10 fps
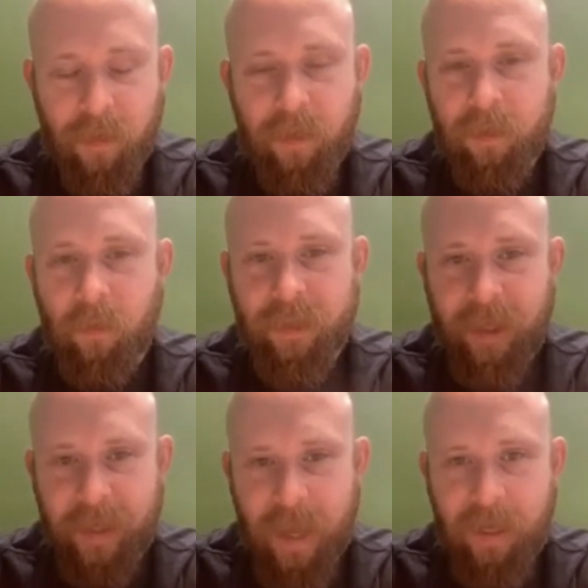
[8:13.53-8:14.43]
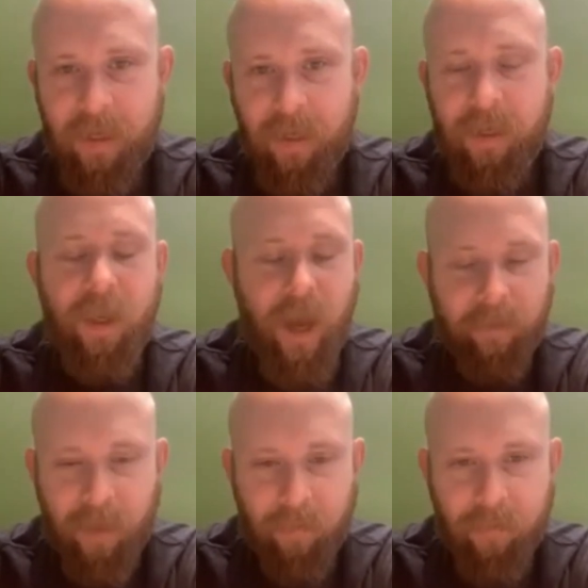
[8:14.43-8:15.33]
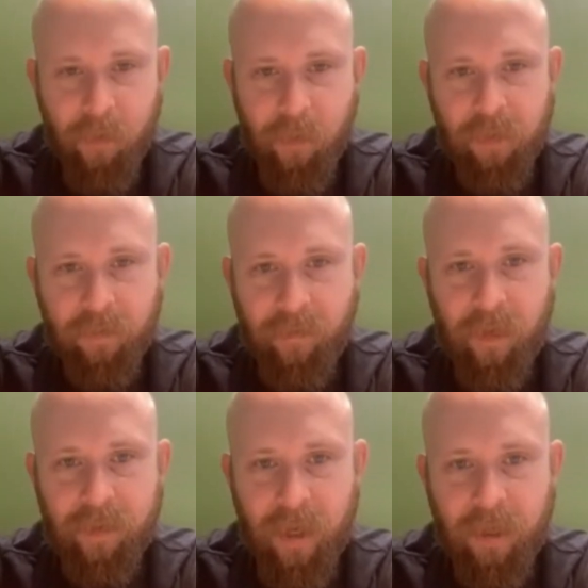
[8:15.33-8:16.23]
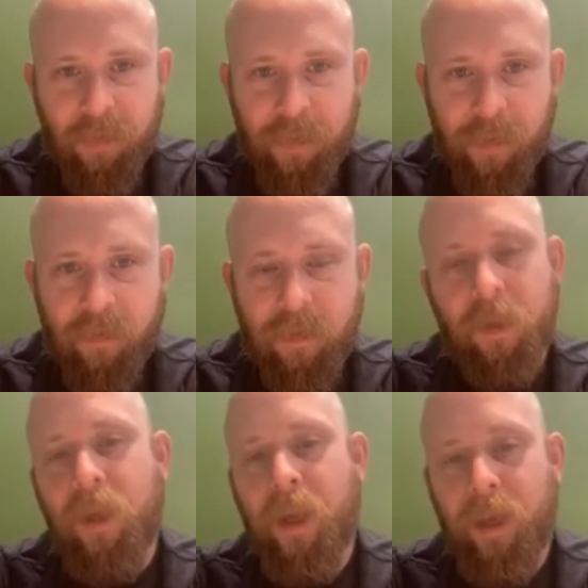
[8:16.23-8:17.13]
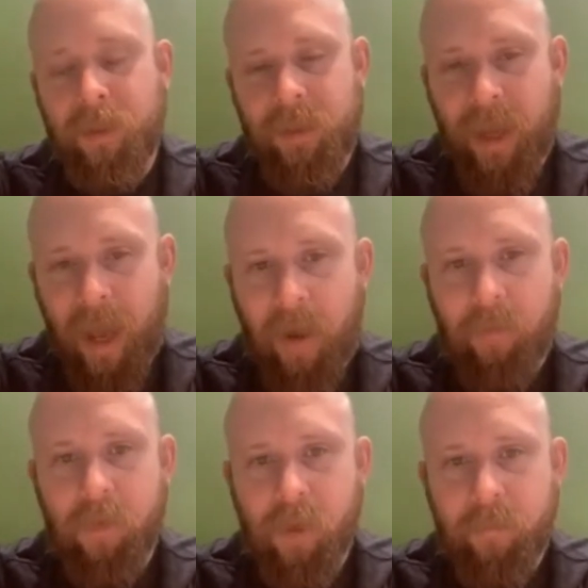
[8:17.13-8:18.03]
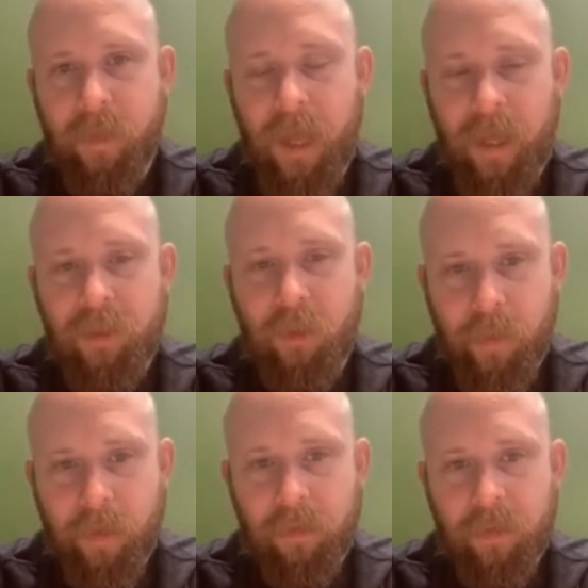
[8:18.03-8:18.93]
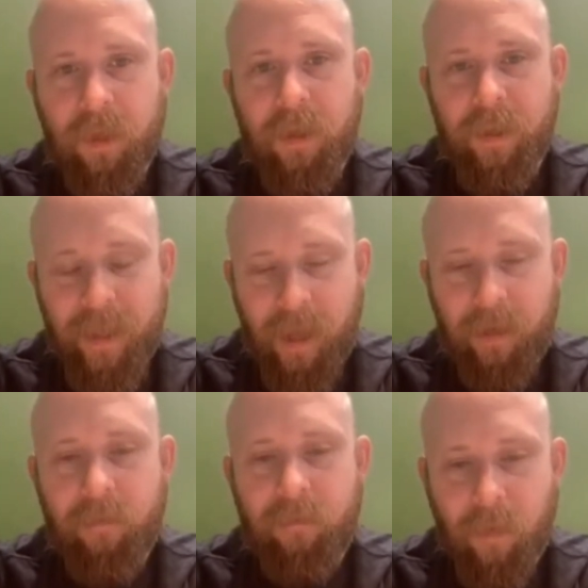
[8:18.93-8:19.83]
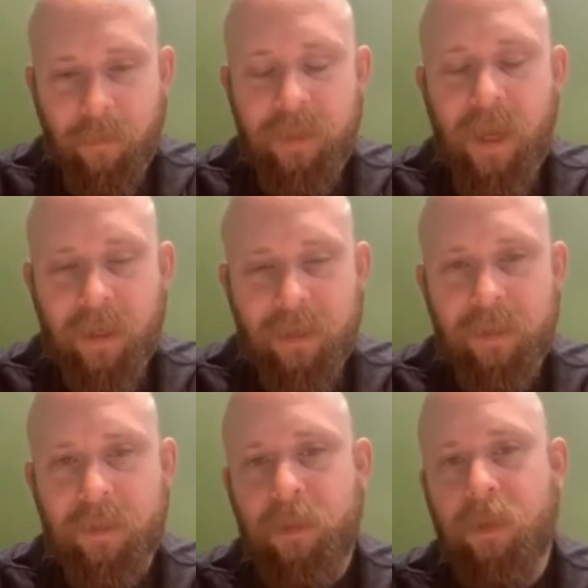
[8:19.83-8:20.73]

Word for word: So it's the net. You have to have 2 years of filed tax returns, and it's the average of the last 2 years net from the taxes.